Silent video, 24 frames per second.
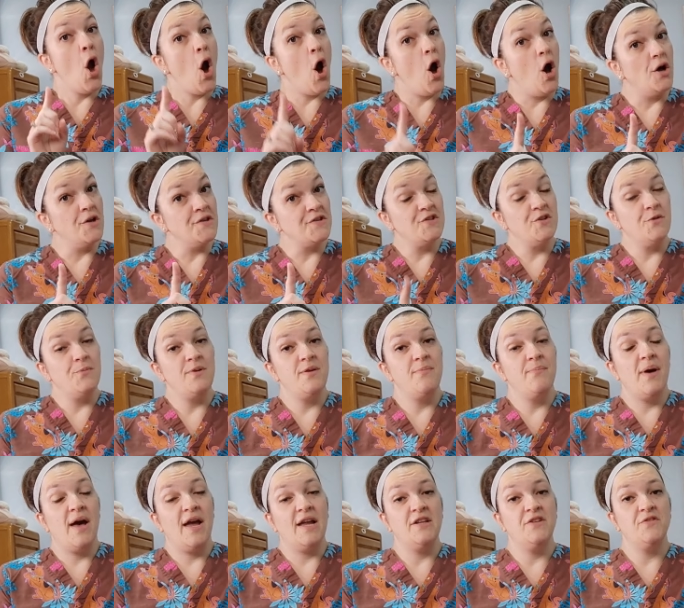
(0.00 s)
Also be
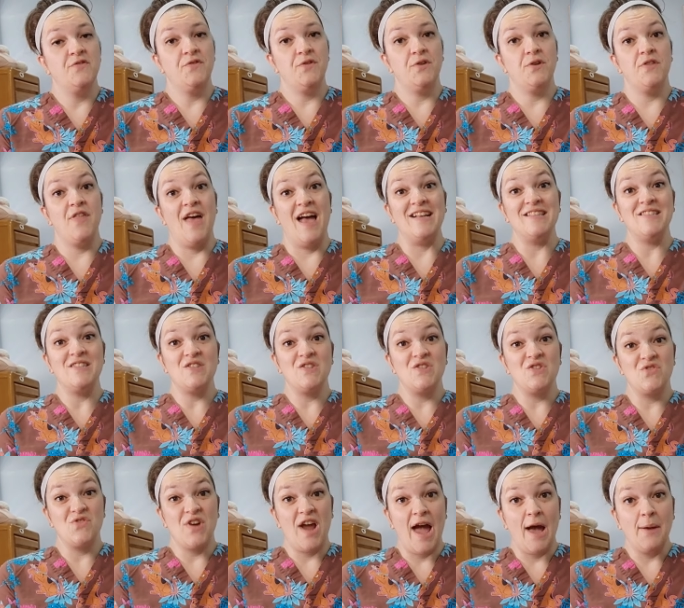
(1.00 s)
mindful that
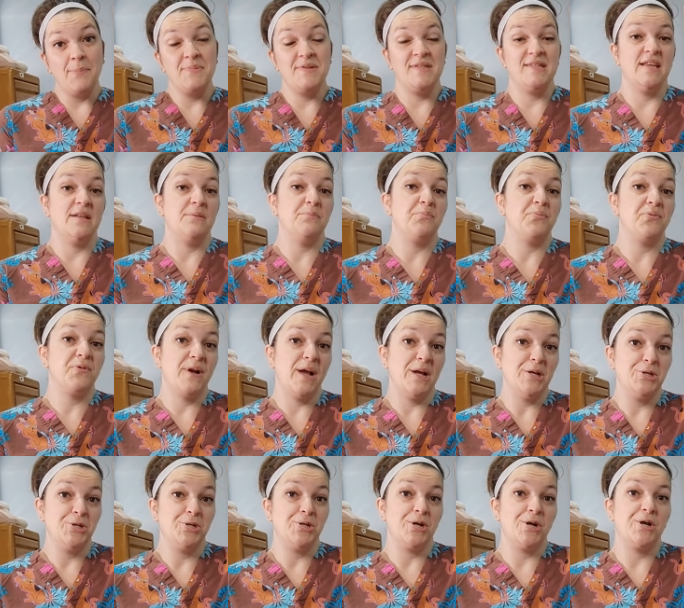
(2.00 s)
straps and
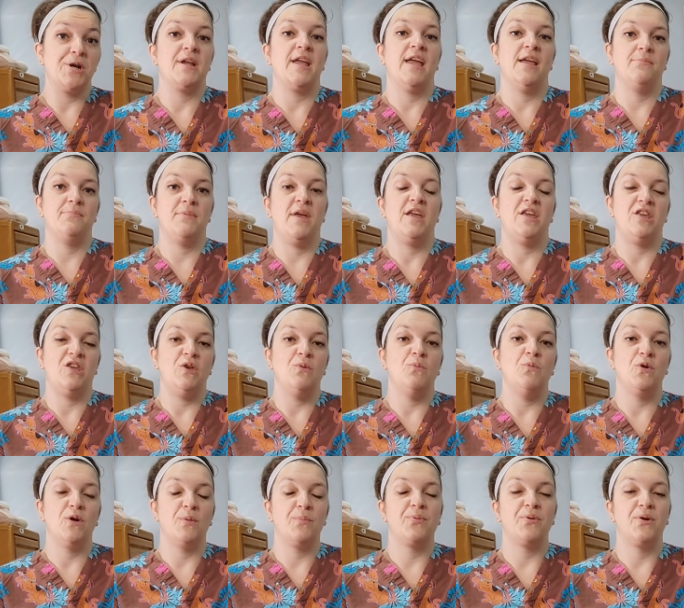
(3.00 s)
pressure can make you
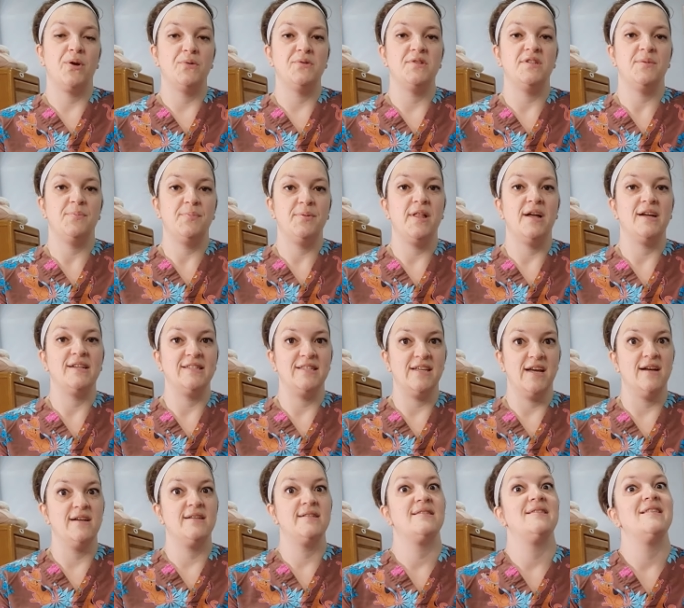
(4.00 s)
more prone to plug
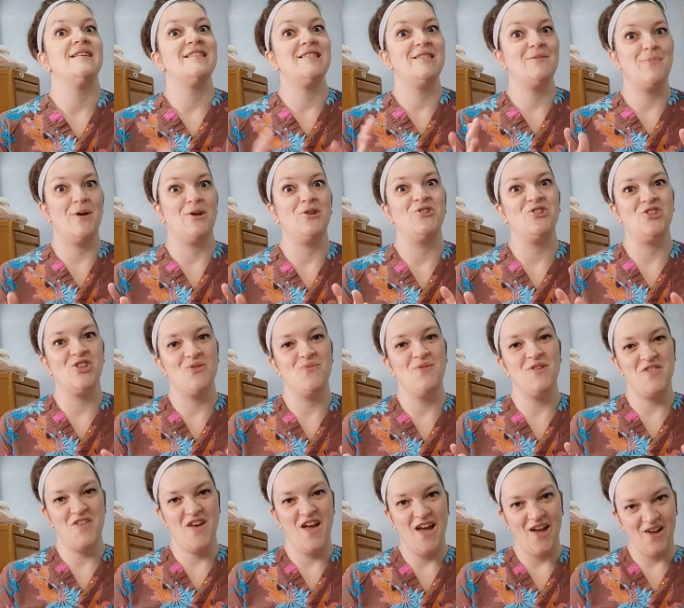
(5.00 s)
ducts, especially
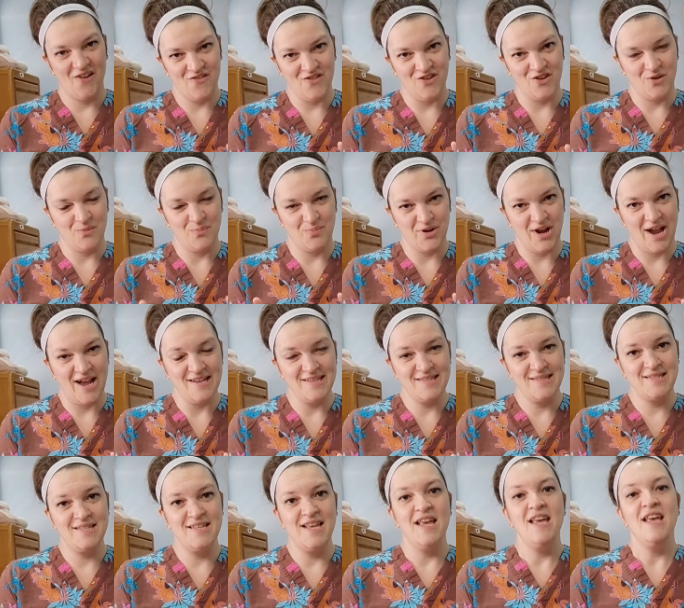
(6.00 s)
with a heavier
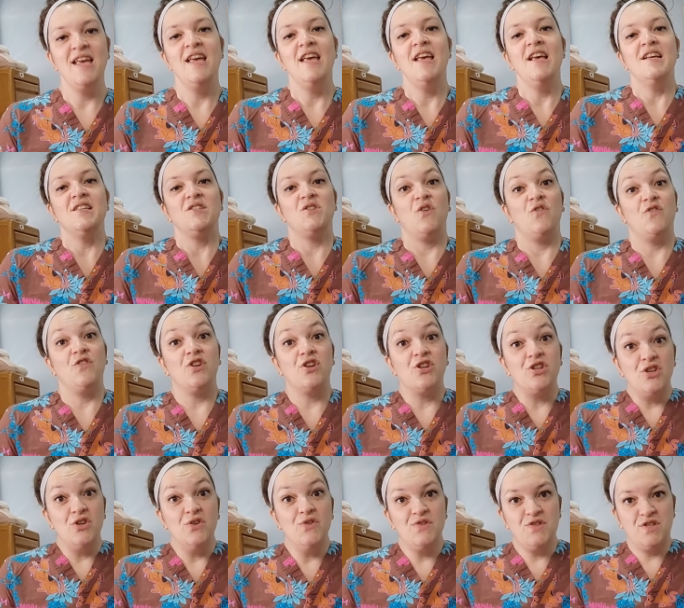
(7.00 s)
breast. So if you're
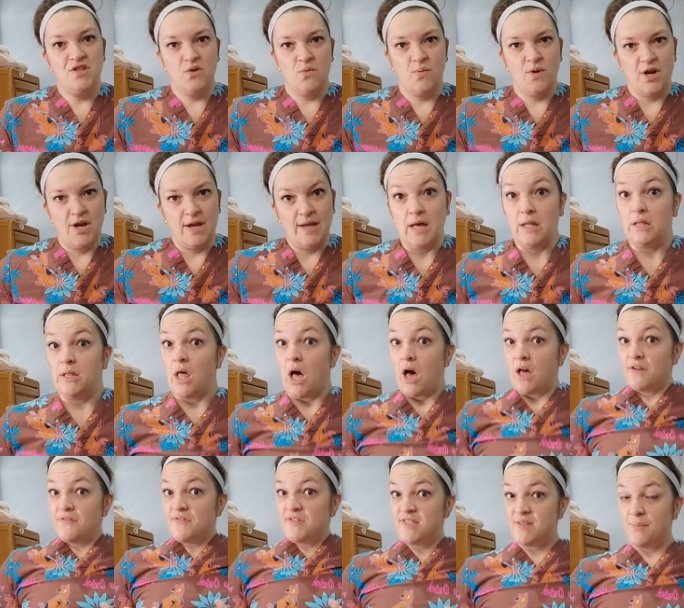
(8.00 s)
used to wearing a
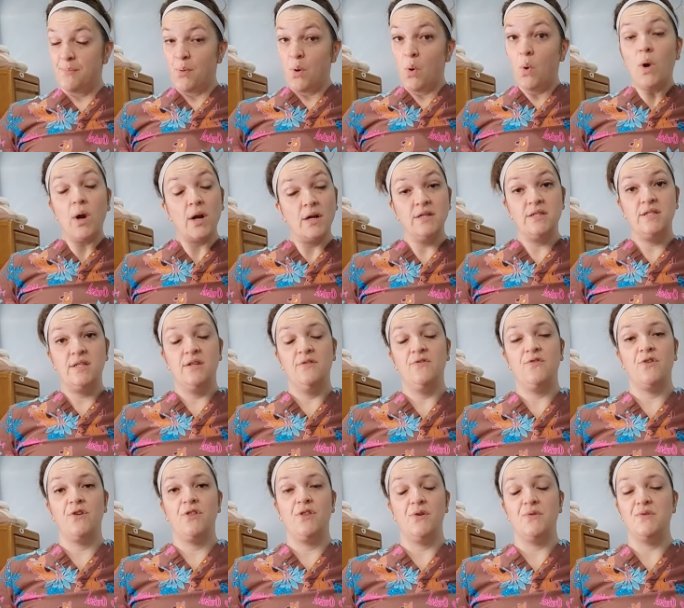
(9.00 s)
lot of support
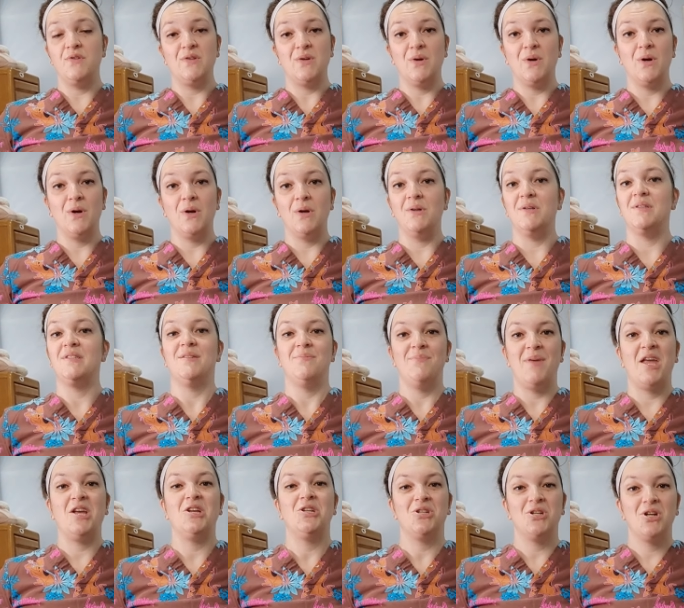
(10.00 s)
for those girls,
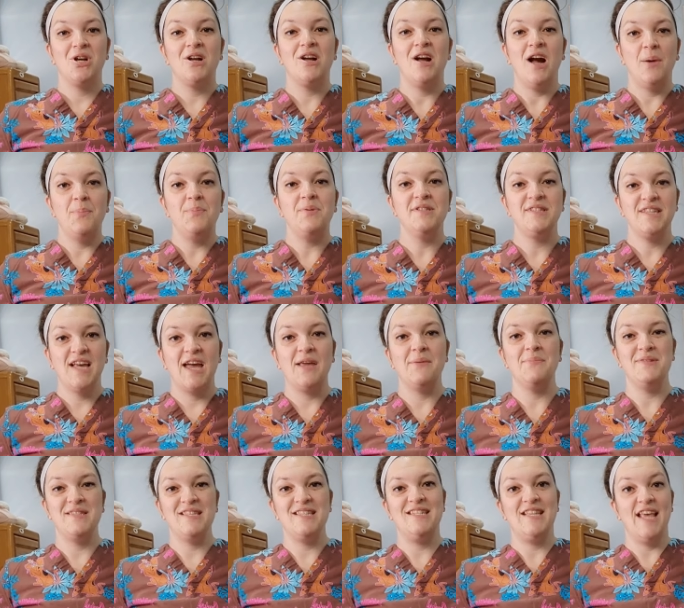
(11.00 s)
make sure a couple
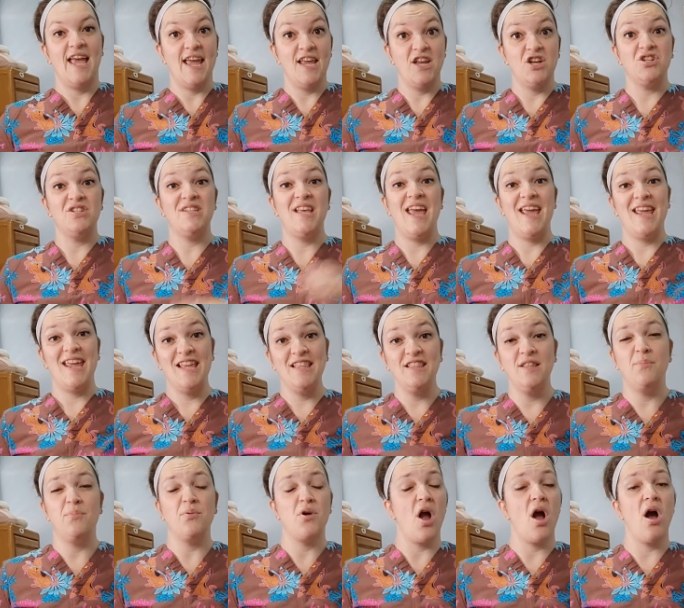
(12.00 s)
times a day you're taking
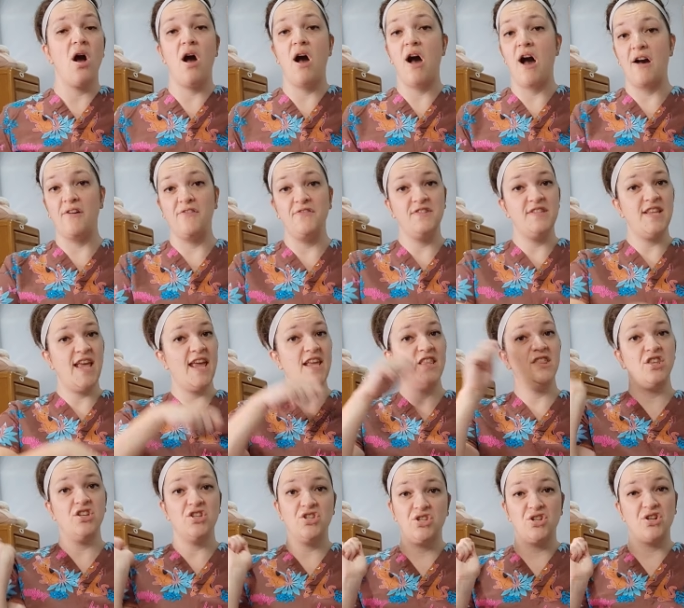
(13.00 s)
the bra off, take
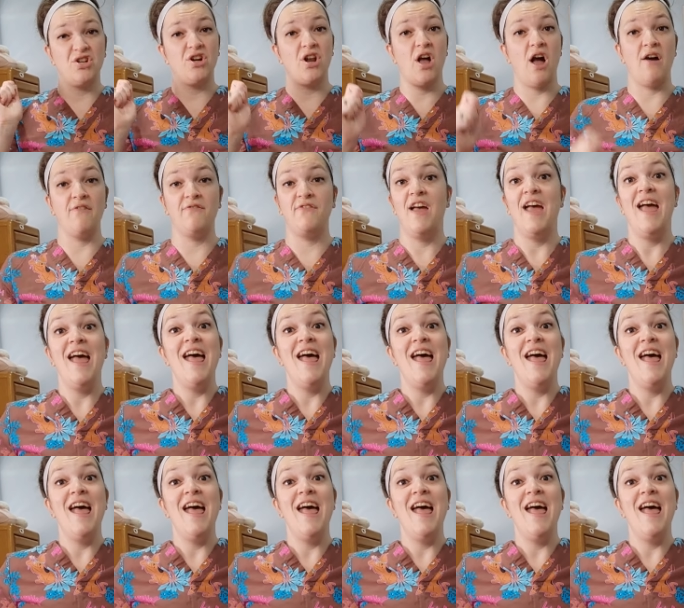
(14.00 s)
the shirt off,